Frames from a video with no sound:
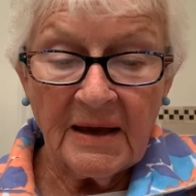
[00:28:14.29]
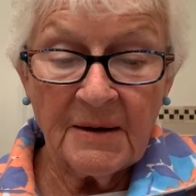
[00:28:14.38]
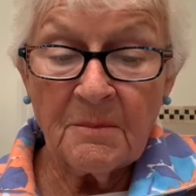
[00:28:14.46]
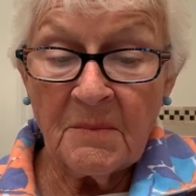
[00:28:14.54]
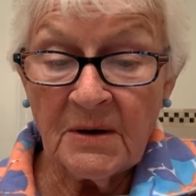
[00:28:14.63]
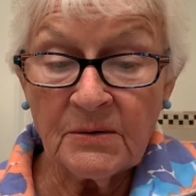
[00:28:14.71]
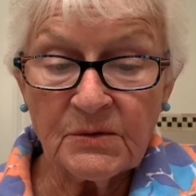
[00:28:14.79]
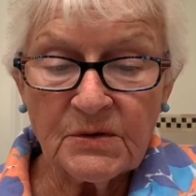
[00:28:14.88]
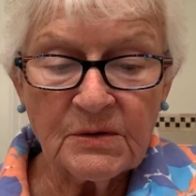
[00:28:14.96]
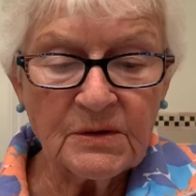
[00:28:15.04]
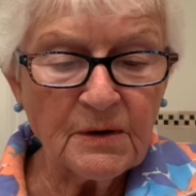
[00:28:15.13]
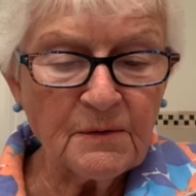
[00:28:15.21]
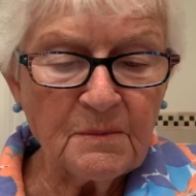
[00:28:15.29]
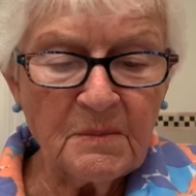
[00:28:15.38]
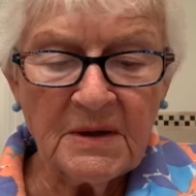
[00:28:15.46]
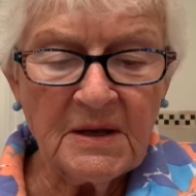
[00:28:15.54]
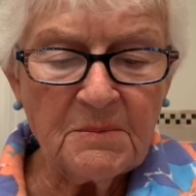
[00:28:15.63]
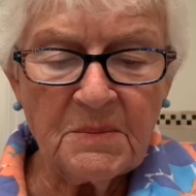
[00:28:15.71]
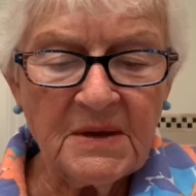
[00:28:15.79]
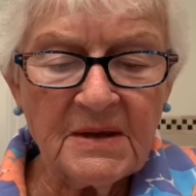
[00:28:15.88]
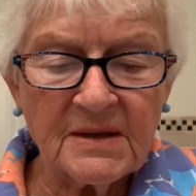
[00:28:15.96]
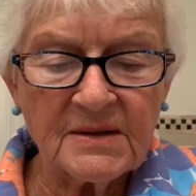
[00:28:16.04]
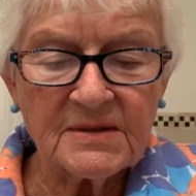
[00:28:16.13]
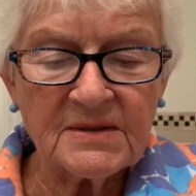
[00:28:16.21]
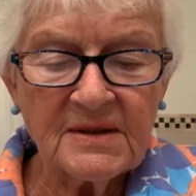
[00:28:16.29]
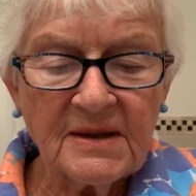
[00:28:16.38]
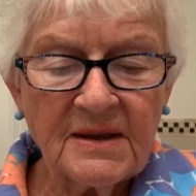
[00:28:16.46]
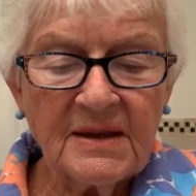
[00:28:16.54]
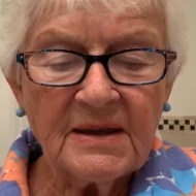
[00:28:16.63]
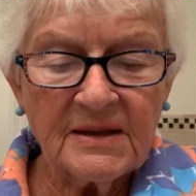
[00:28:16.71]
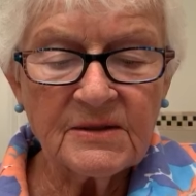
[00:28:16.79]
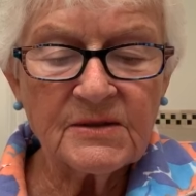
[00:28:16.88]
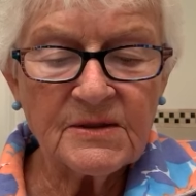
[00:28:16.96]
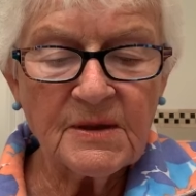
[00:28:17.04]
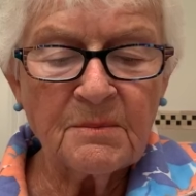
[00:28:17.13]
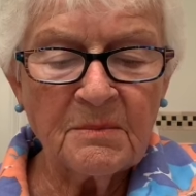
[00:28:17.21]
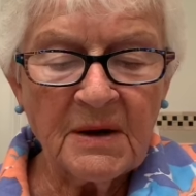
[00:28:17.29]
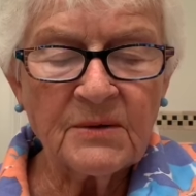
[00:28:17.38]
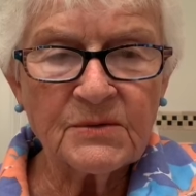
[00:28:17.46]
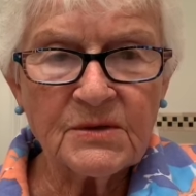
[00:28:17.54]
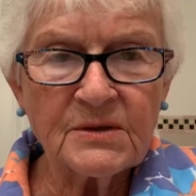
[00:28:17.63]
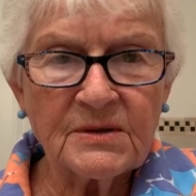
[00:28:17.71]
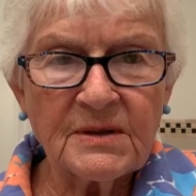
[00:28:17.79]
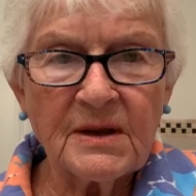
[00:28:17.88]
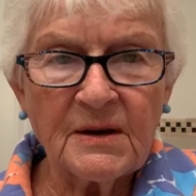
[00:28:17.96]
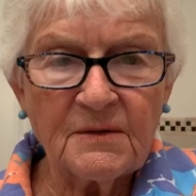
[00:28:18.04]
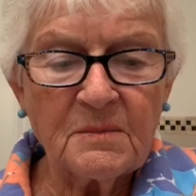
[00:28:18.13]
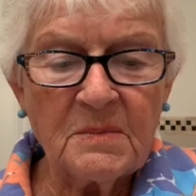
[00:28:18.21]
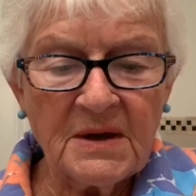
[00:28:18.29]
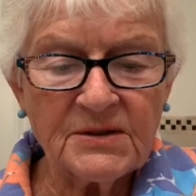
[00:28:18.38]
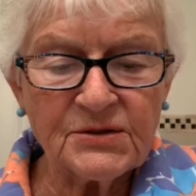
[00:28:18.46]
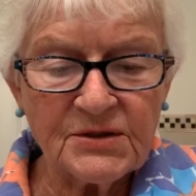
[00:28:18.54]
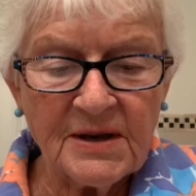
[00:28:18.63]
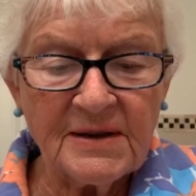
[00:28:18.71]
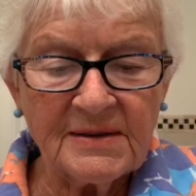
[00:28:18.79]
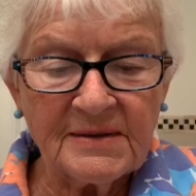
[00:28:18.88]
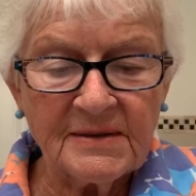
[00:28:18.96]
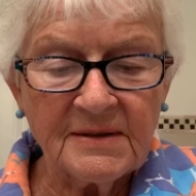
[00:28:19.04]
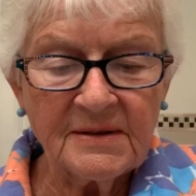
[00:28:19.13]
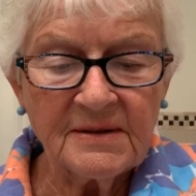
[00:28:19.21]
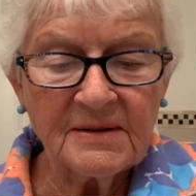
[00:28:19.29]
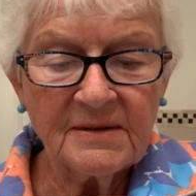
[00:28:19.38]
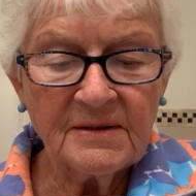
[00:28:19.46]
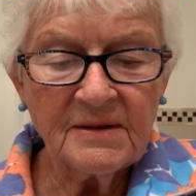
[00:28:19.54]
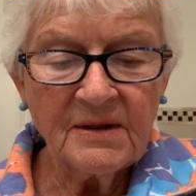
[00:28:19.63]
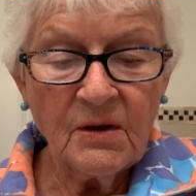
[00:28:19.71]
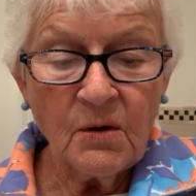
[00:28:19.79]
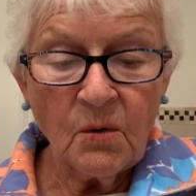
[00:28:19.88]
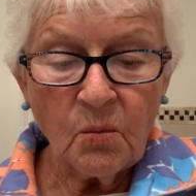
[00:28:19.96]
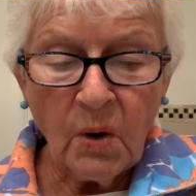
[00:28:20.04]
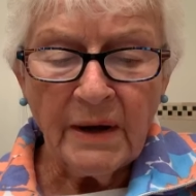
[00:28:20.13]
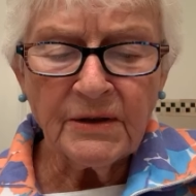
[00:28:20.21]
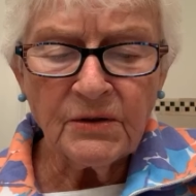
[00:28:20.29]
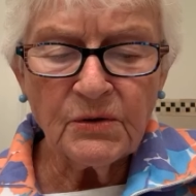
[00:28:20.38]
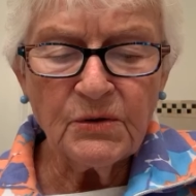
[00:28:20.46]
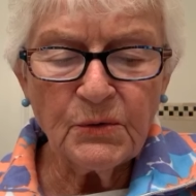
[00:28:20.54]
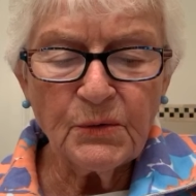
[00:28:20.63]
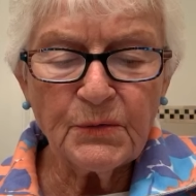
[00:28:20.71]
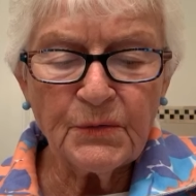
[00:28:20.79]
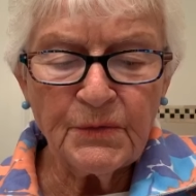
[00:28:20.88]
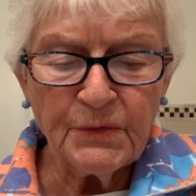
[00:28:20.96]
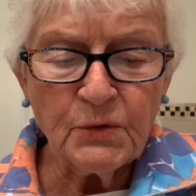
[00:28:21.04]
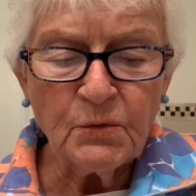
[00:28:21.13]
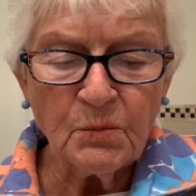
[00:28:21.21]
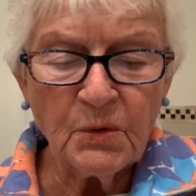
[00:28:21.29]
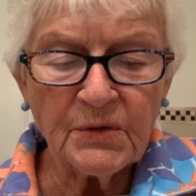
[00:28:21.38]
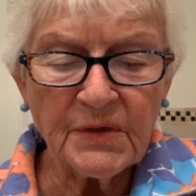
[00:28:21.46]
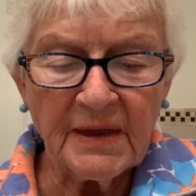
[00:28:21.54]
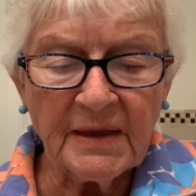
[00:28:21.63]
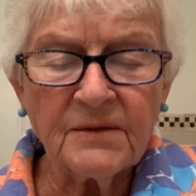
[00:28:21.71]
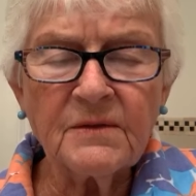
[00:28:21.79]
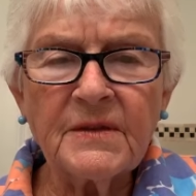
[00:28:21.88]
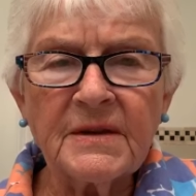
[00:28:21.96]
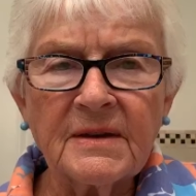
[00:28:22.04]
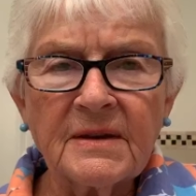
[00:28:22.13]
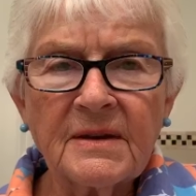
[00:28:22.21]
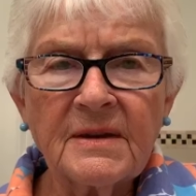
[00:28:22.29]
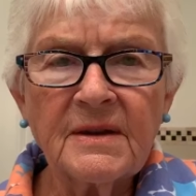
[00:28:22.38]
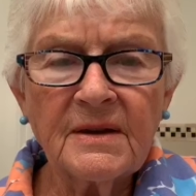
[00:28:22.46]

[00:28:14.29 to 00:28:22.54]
A mountain of many peaks is the mountain of Bashan. Why do you fume with envy,